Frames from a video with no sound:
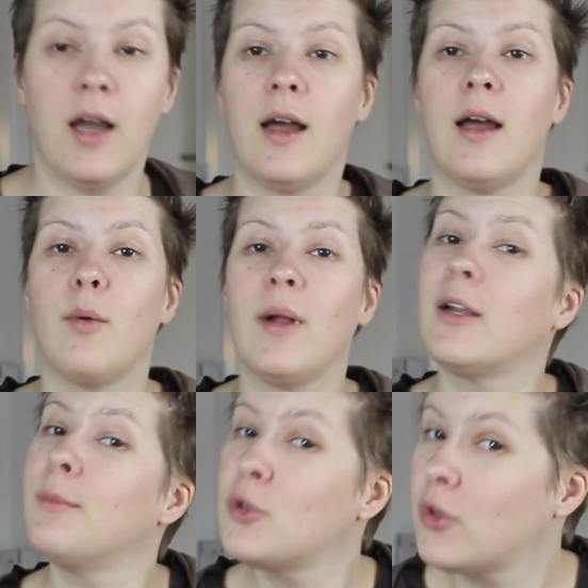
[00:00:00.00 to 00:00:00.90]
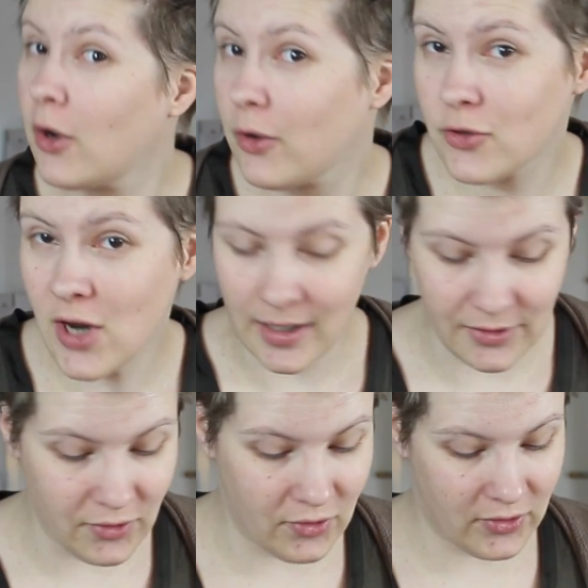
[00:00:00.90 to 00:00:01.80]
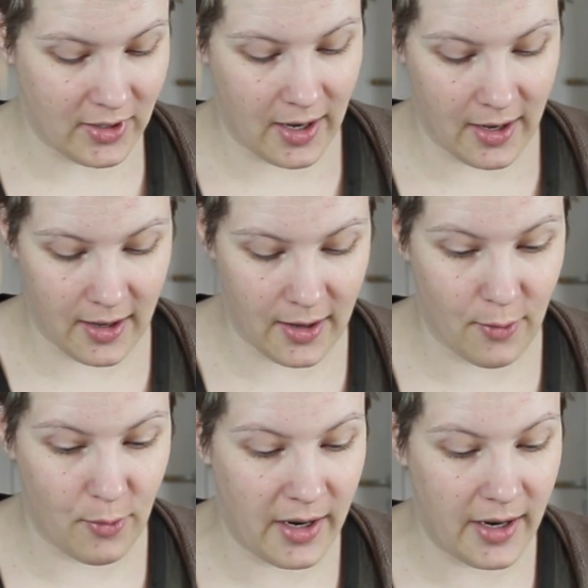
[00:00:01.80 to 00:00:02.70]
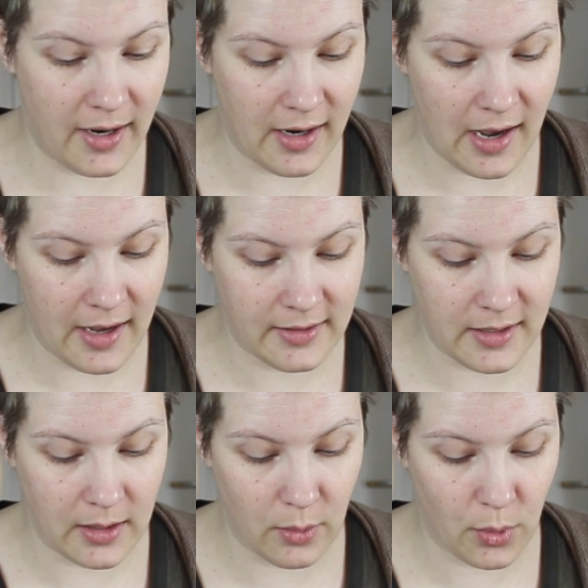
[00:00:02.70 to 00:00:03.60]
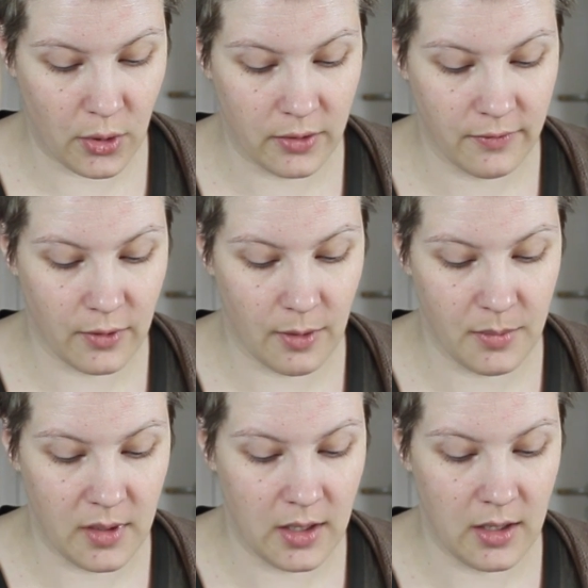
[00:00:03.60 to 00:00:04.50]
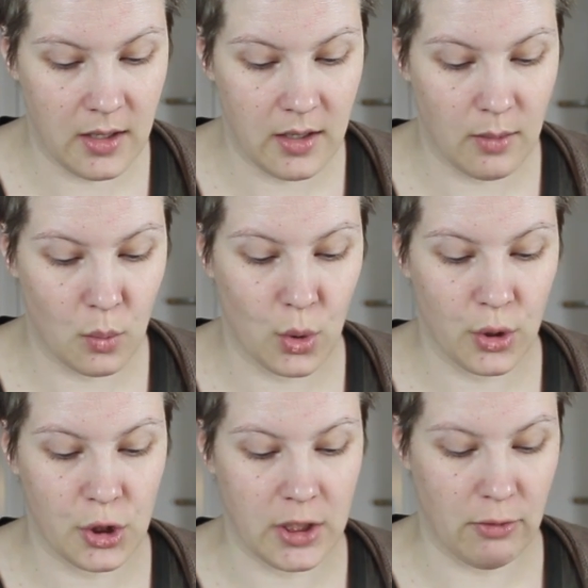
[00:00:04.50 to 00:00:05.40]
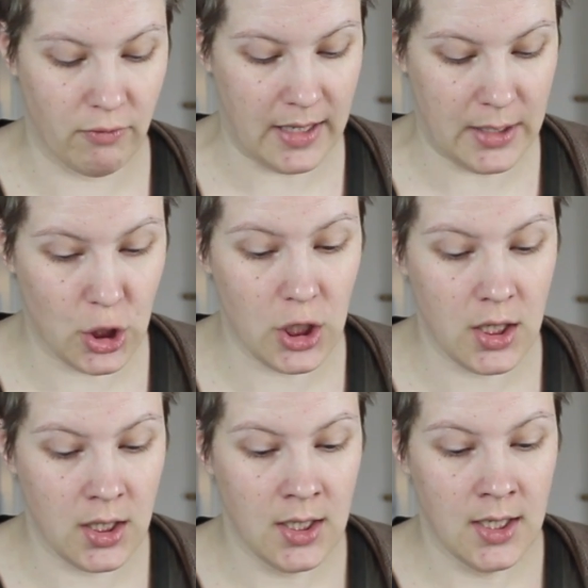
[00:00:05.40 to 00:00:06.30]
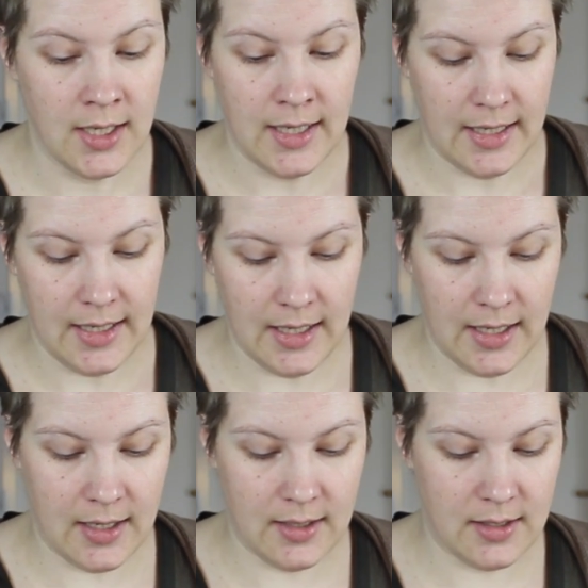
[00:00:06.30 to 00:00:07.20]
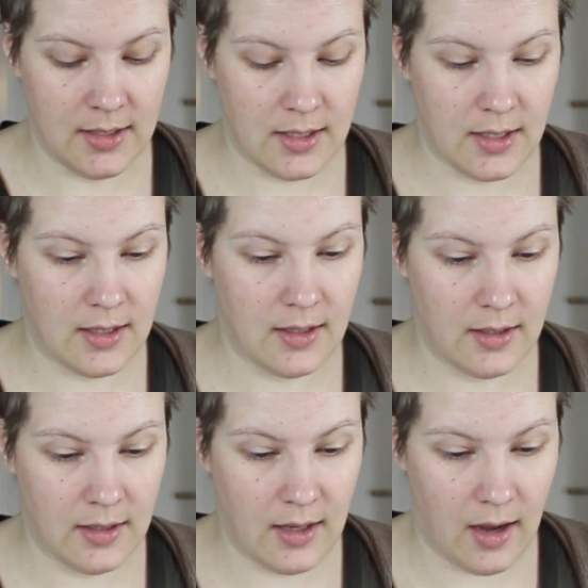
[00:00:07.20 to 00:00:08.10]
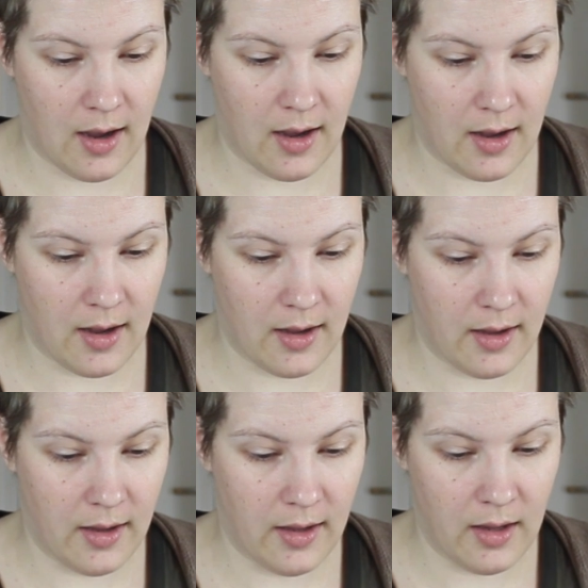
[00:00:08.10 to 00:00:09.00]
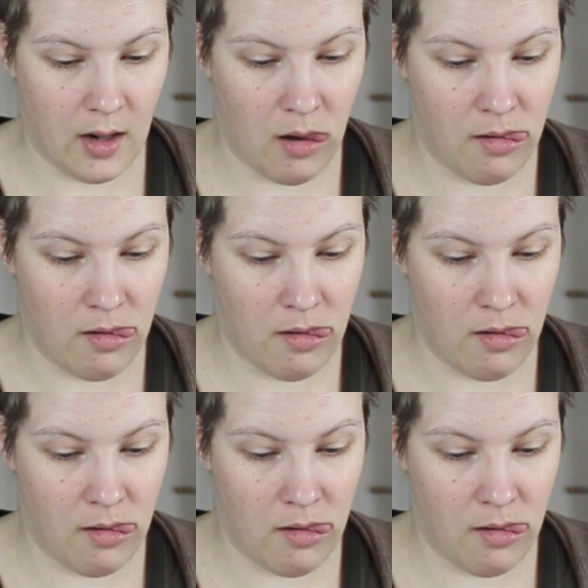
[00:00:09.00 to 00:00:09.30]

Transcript: Welcome to Talk-ohhh-Challenge, where I take a word from the word generator and I